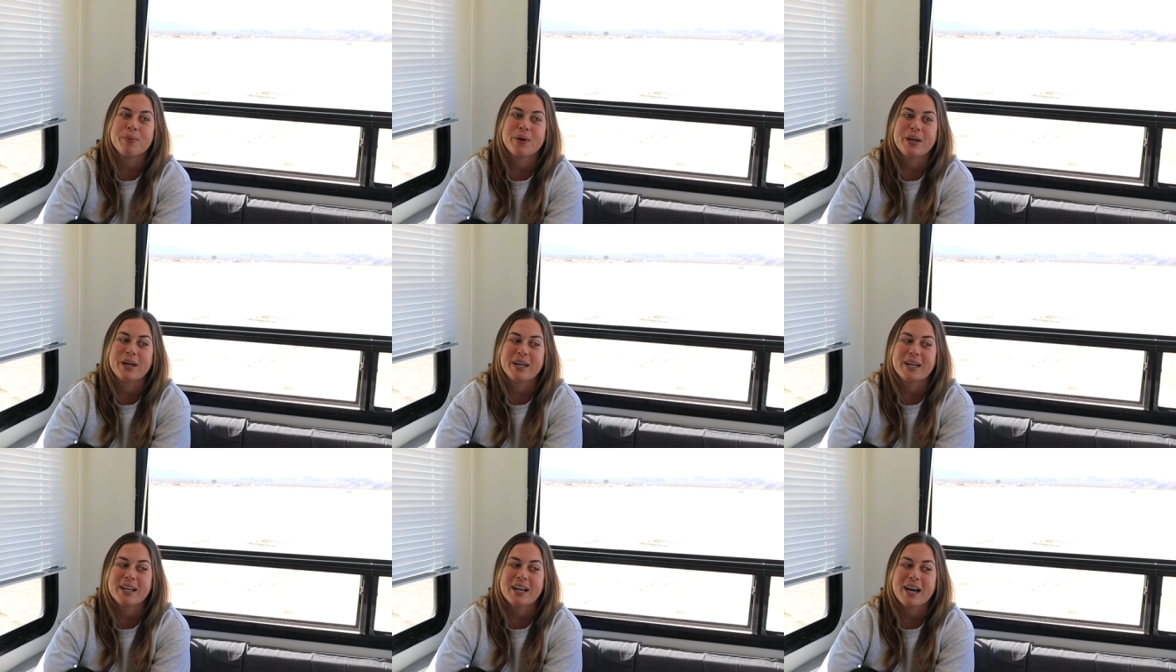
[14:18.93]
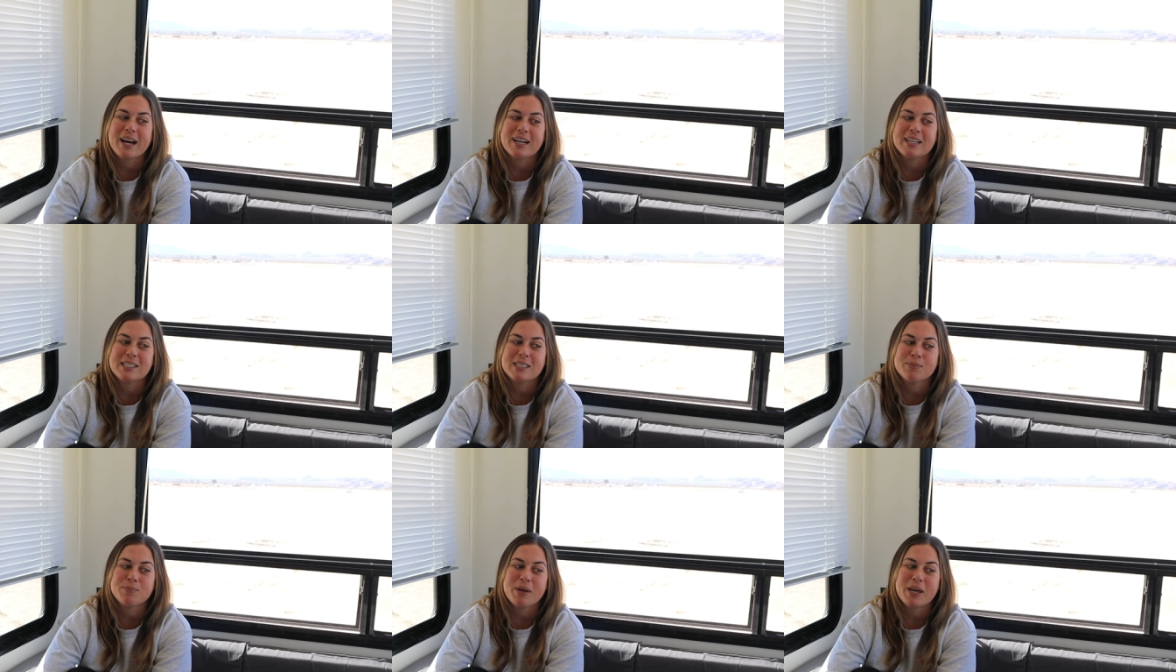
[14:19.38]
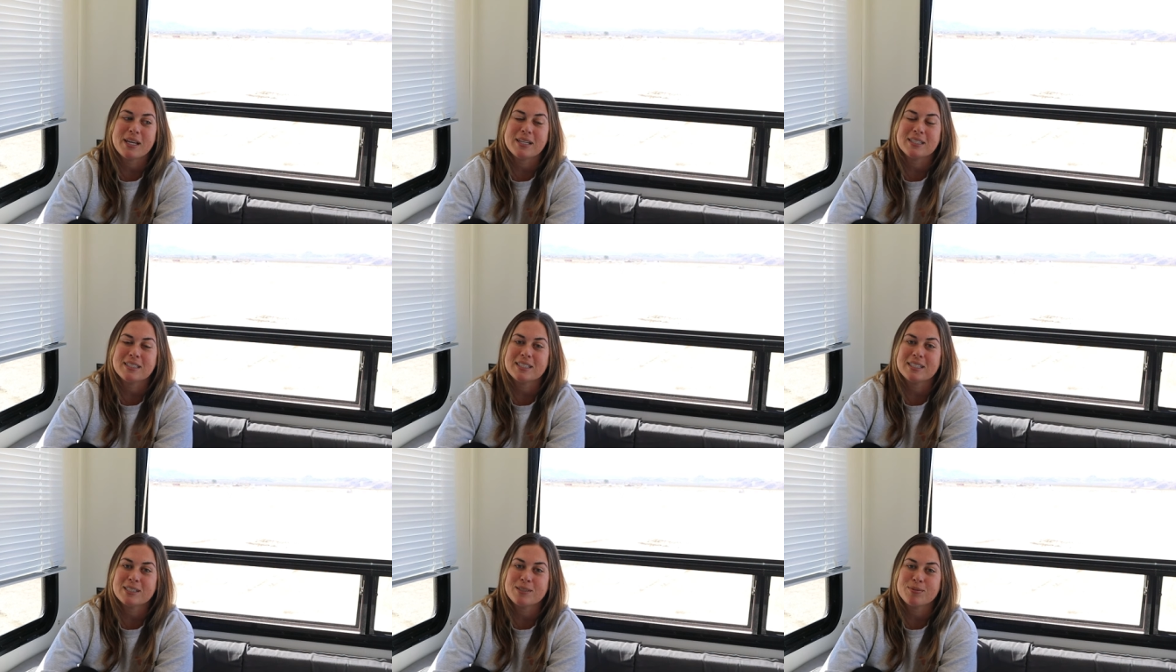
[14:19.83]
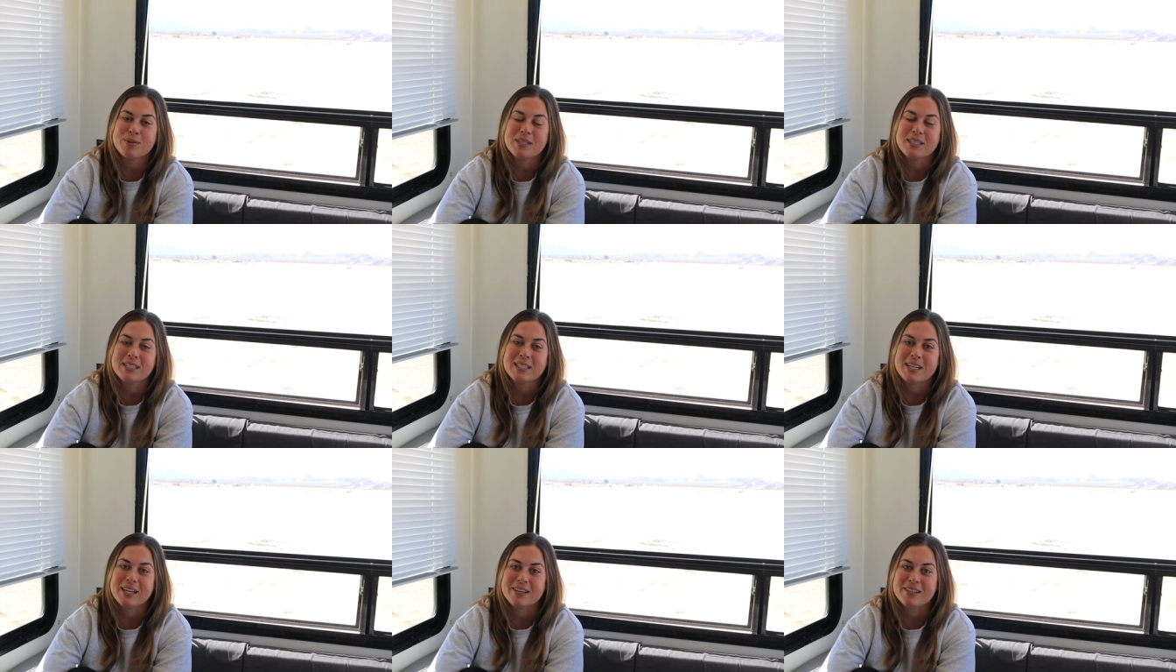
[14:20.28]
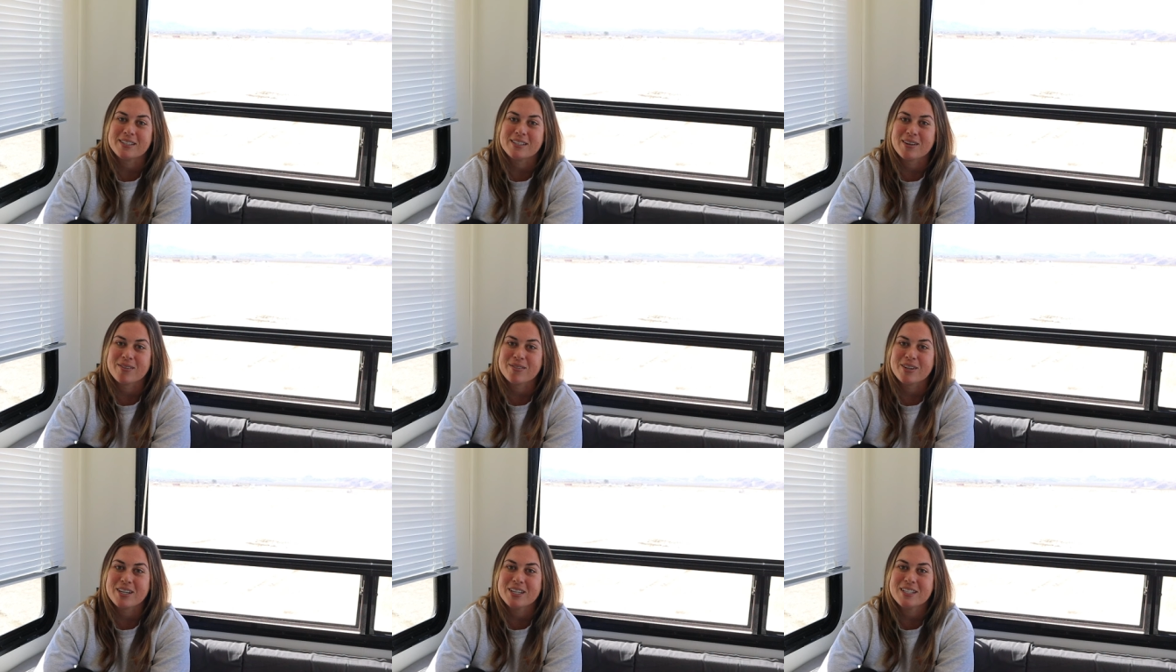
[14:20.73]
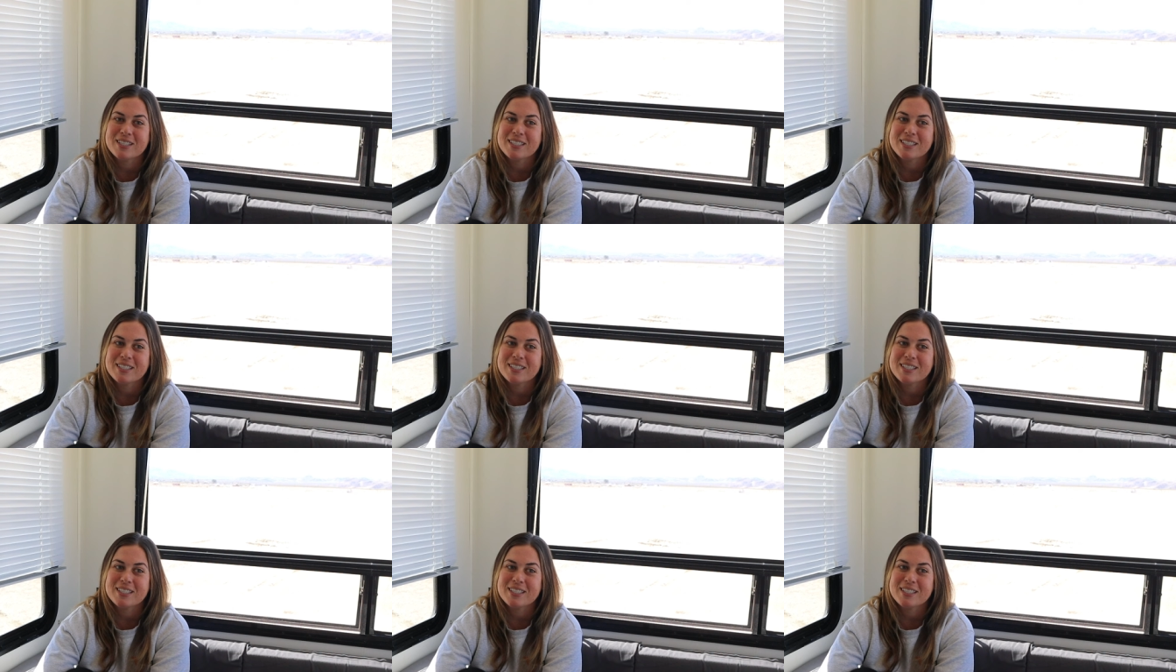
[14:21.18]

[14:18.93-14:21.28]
but I spent six weeks in Arizona.